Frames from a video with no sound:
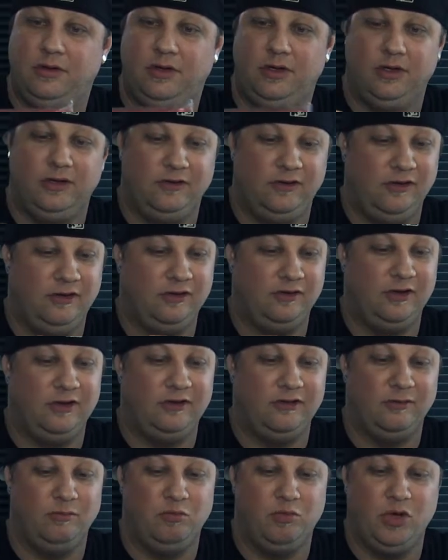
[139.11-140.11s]
You can see it's
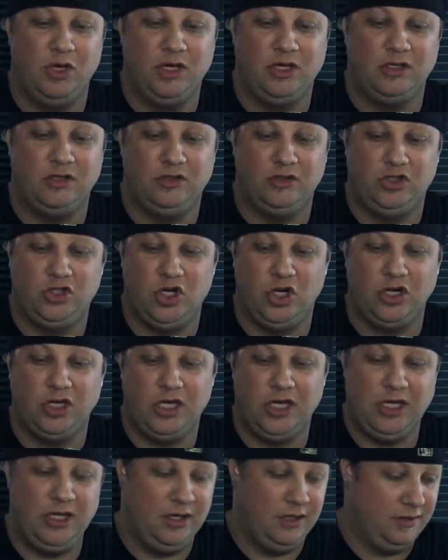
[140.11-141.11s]
nice and big,
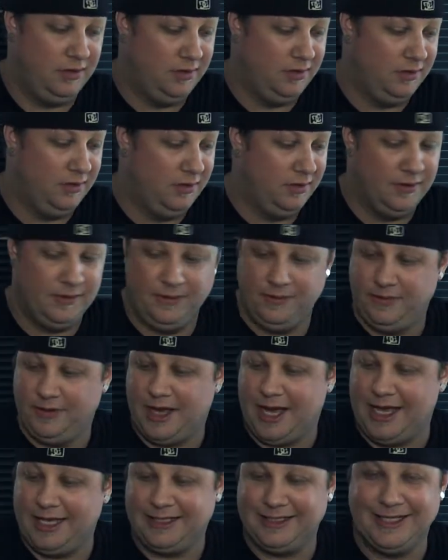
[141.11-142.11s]
chunky.
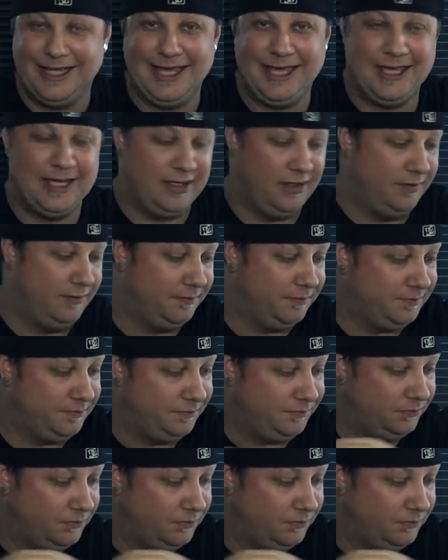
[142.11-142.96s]
I like it.